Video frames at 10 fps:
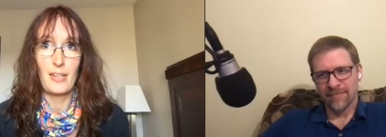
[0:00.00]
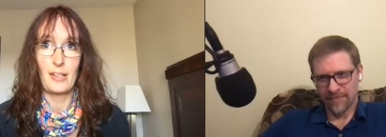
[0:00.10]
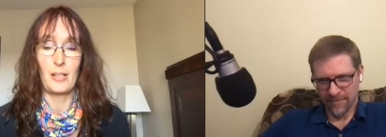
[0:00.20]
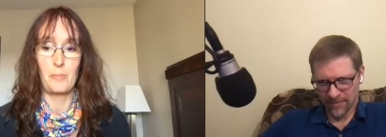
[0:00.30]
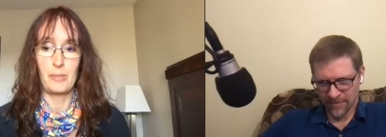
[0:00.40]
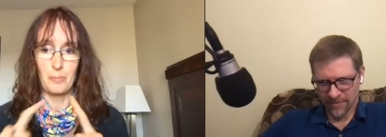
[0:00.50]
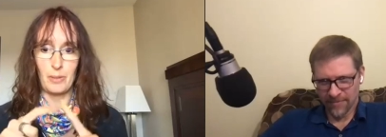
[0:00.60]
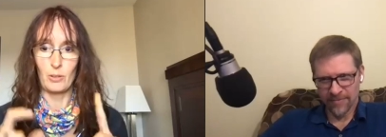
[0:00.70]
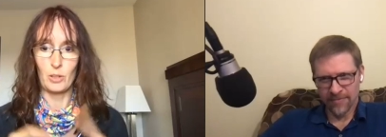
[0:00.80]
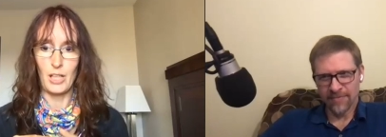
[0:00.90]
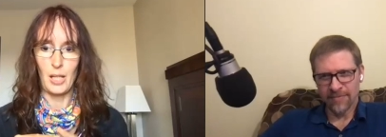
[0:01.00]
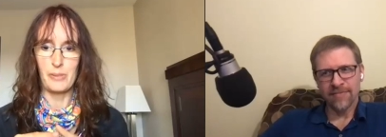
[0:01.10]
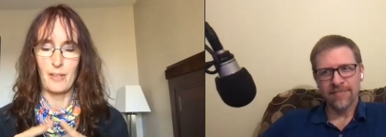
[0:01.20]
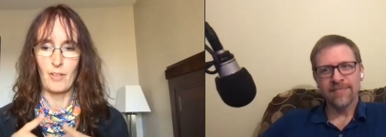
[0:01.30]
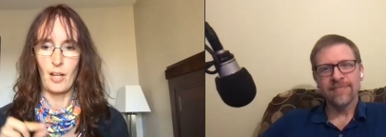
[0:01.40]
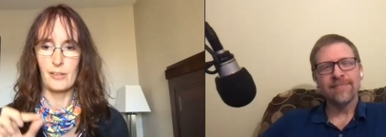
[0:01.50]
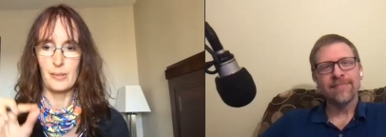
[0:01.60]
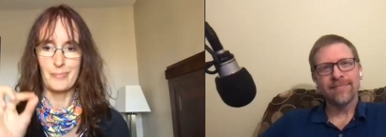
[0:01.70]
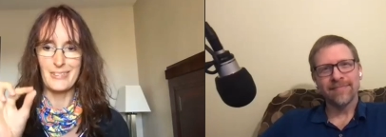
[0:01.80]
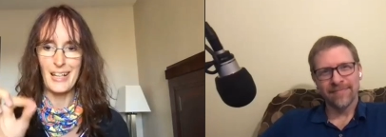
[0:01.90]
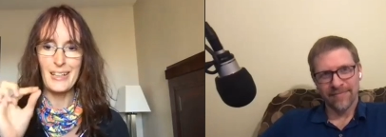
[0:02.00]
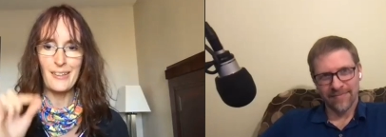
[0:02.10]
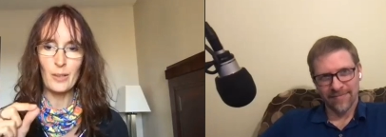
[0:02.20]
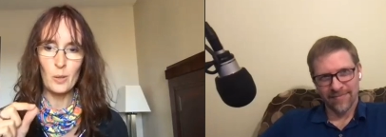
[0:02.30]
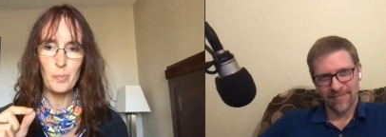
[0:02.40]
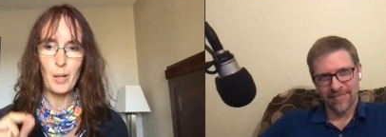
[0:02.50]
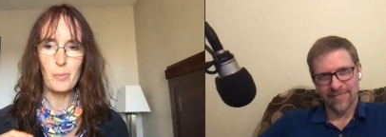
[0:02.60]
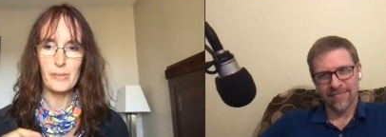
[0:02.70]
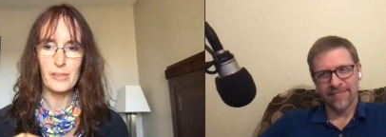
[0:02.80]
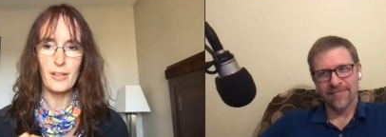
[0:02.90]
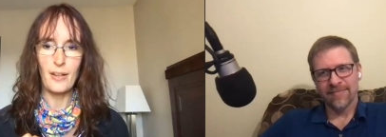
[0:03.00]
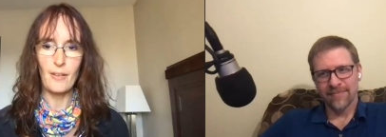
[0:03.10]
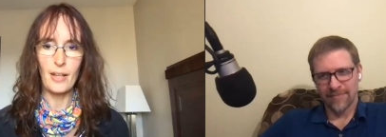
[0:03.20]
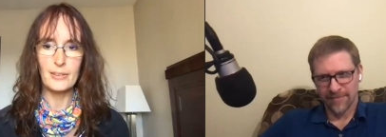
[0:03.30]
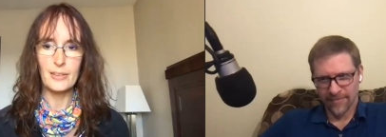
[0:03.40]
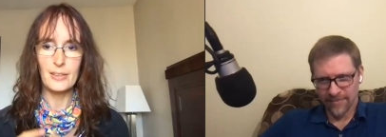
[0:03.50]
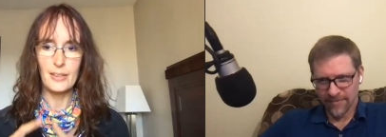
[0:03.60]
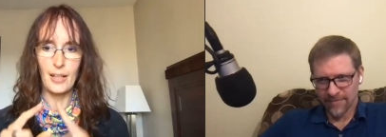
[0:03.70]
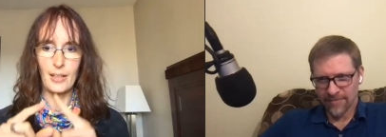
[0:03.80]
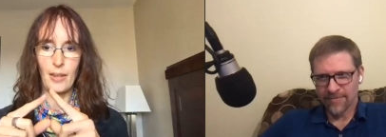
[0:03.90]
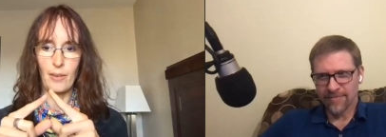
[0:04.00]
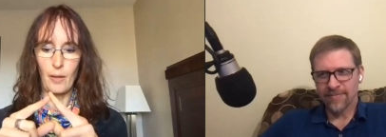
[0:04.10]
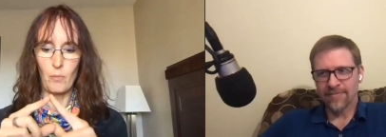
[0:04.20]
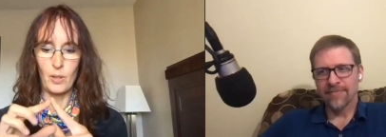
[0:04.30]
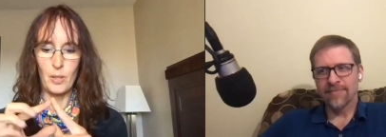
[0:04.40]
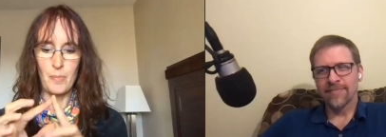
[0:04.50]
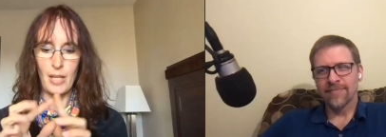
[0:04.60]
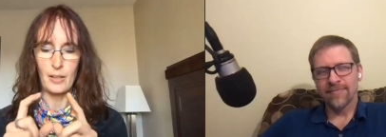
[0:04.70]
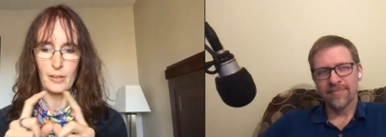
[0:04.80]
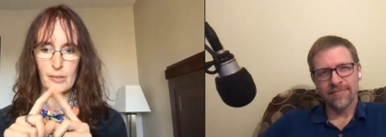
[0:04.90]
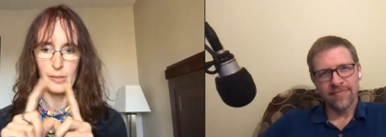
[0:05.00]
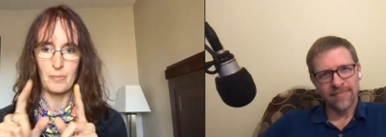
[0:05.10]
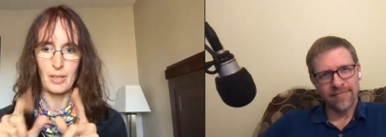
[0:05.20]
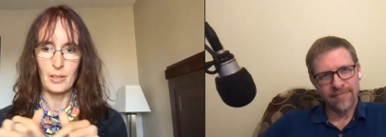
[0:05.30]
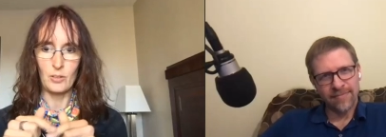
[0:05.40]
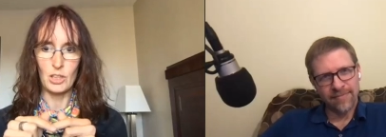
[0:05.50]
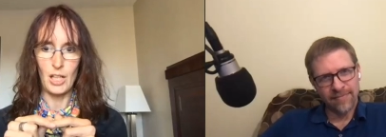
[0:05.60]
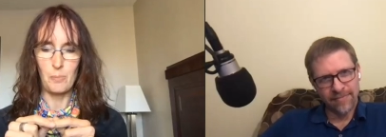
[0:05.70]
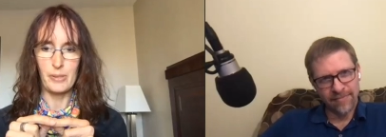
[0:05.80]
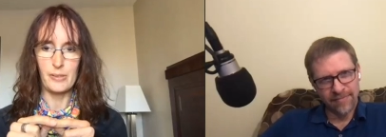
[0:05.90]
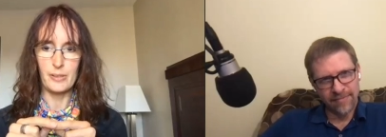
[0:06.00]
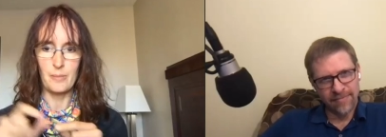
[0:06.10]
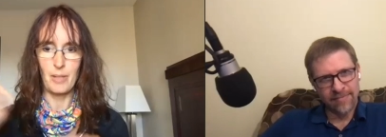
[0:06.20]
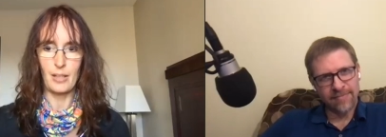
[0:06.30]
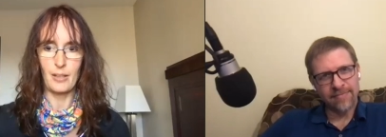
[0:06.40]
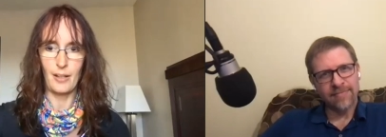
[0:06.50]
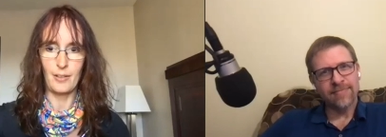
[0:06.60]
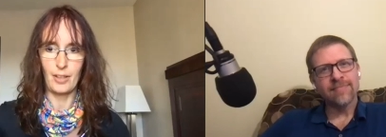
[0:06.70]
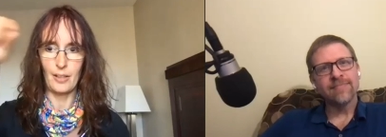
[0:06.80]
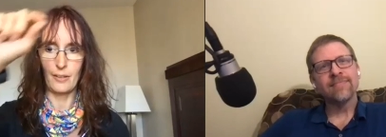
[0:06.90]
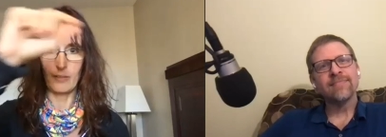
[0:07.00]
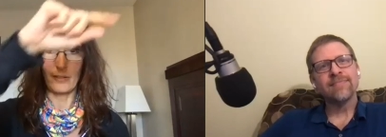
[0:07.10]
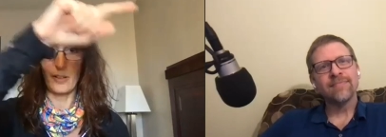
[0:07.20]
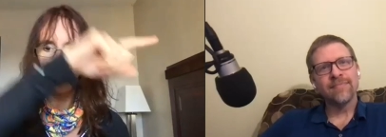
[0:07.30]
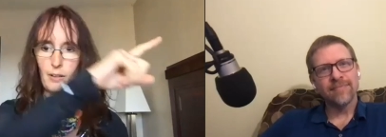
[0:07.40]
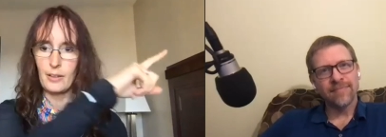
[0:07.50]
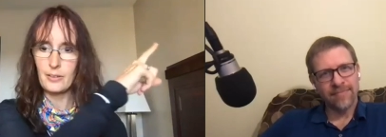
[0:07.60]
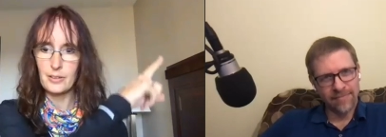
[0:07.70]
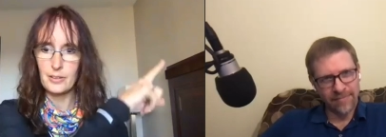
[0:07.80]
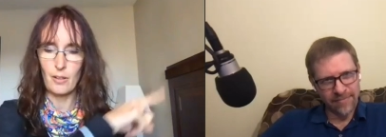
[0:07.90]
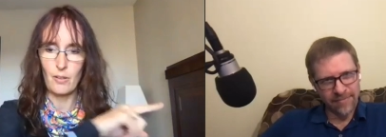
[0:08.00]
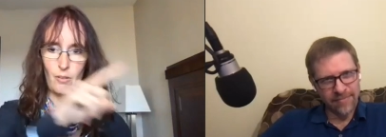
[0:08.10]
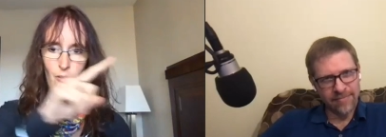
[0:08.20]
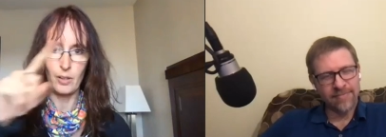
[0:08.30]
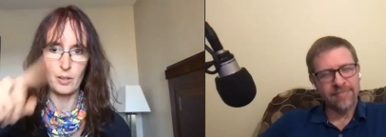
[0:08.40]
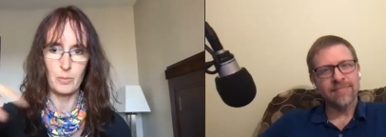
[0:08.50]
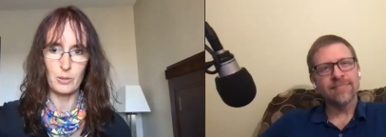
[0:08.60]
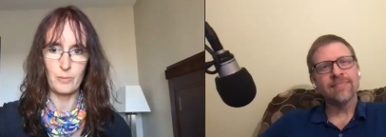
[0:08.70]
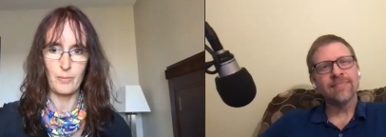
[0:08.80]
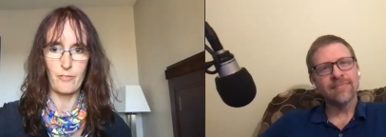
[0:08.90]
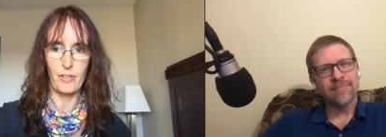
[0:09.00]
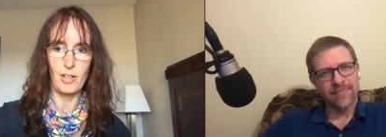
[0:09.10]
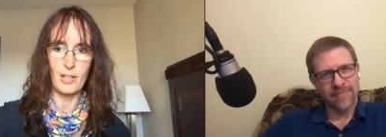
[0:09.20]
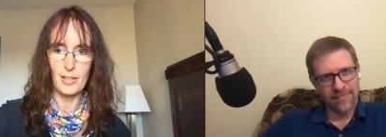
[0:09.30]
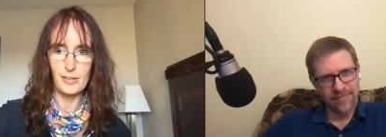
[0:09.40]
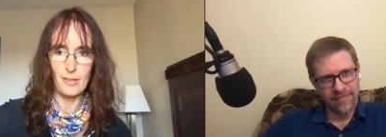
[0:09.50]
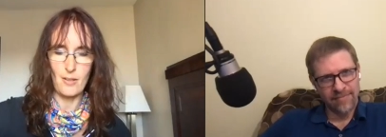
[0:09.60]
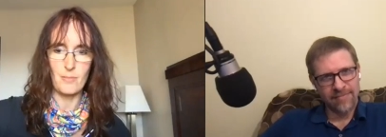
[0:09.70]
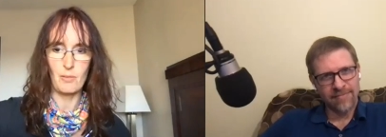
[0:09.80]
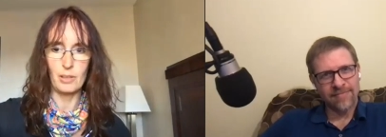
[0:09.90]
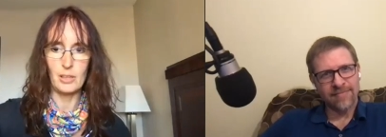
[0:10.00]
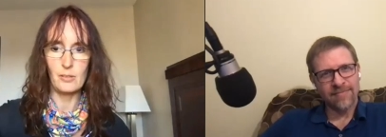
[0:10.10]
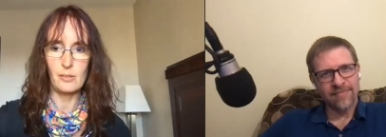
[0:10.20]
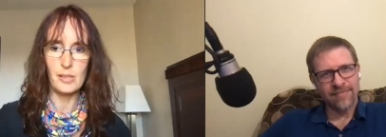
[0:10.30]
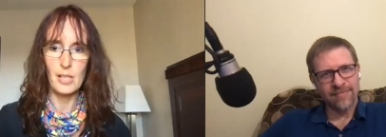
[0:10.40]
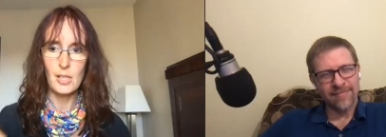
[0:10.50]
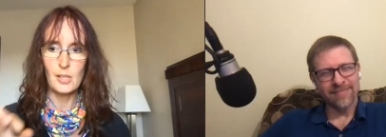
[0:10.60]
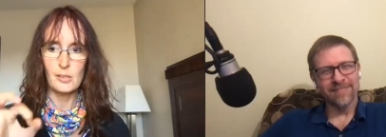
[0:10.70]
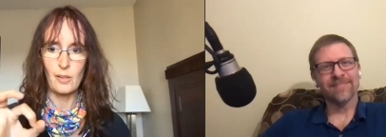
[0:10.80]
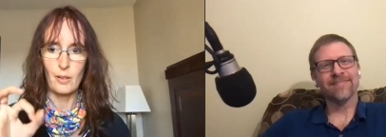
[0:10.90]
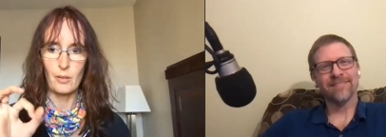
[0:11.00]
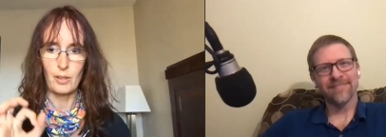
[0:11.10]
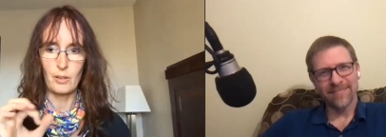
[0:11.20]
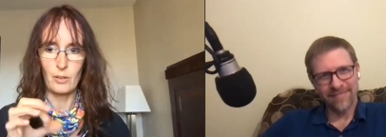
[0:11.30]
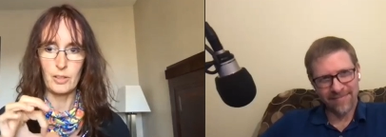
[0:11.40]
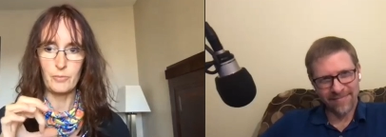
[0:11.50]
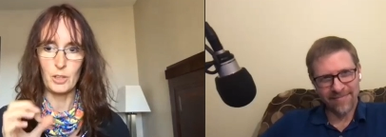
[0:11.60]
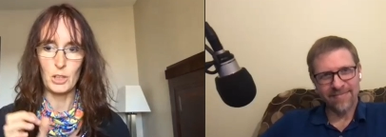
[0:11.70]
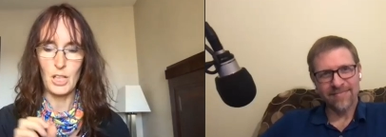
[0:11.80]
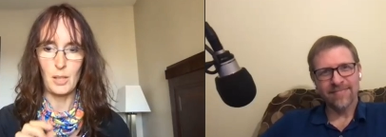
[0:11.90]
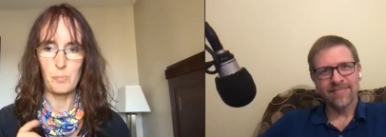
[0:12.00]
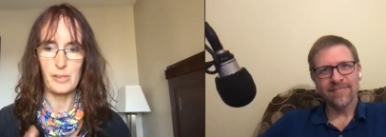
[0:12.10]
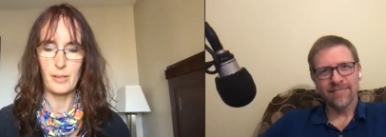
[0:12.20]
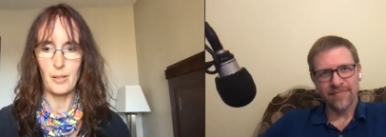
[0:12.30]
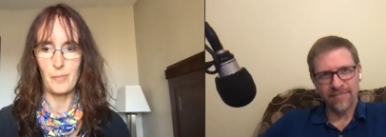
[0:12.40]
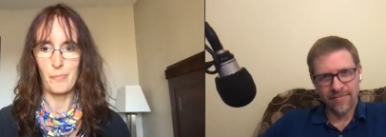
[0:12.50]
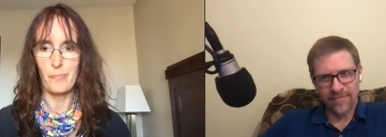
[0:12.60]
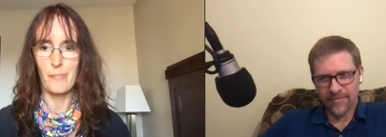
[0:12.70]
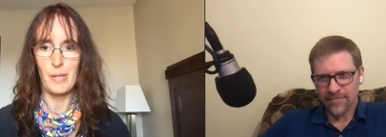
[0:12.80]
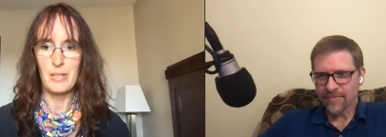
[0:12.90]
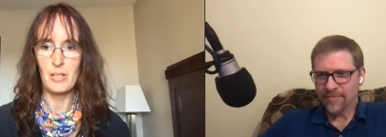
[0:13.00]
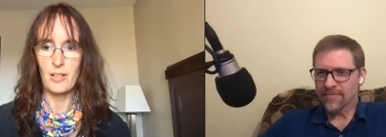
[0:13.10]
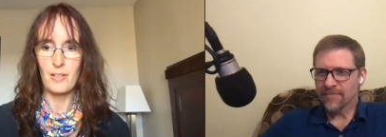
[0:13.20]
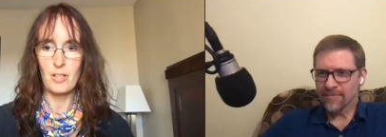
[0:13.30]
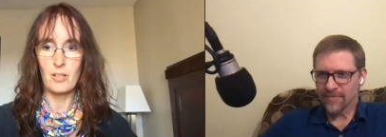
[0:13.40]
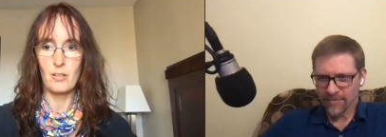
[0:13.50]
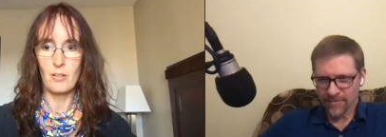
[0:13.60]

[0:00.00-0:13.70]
Speaker 1: um, some little shapes. I've got some tiny little pebbles that I collected, and I, I want to make some kind of shapes to make kind of like a little garland to go in between my fairy lights along my windows. Mm. So, hmm. have, you know, different shapes, um, maybe not even